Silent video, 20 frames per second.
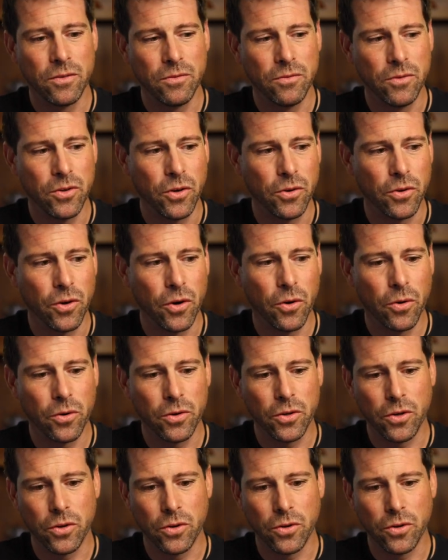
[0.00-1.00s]

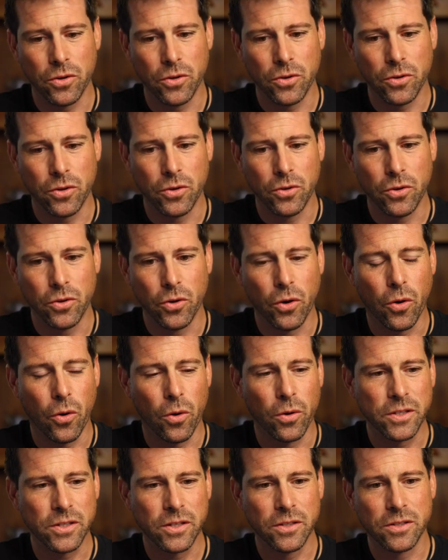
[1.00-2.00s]
your
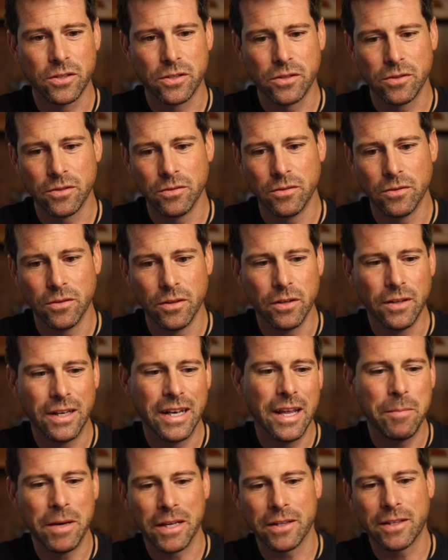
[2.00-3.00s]
horse's
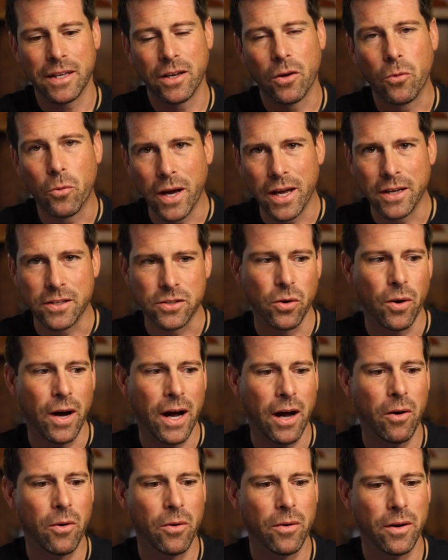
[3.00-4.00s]
limit, in a way. So
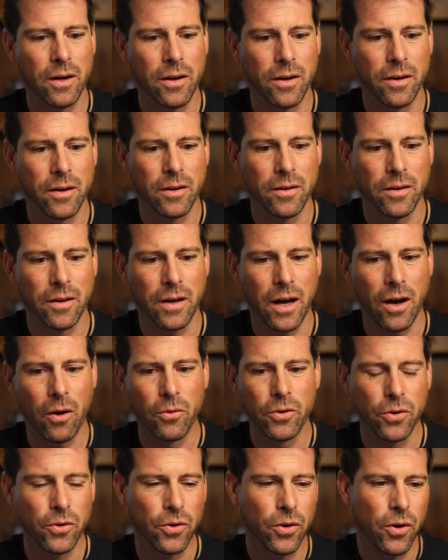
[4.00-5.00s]
how
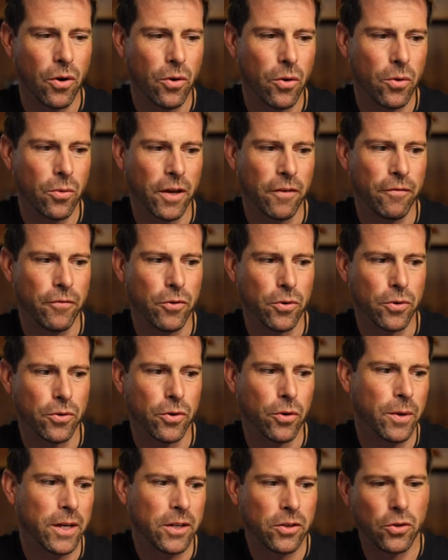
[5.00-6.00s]
do you know if you're
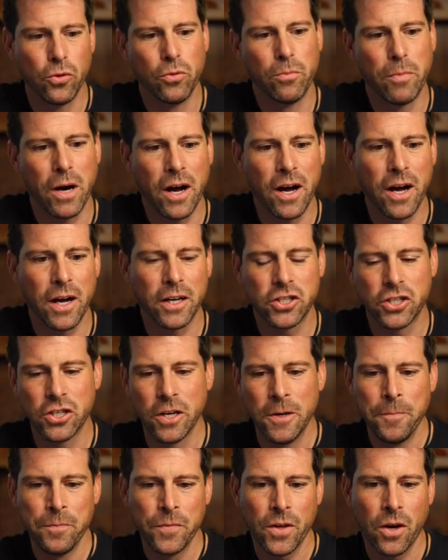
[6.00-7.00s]
doing too much
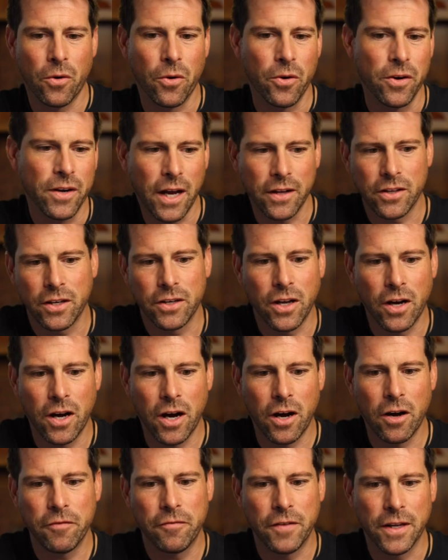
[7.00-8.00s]
or not
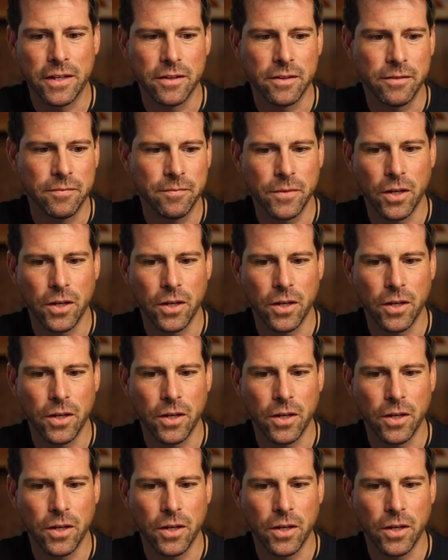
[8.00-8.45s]
enough, and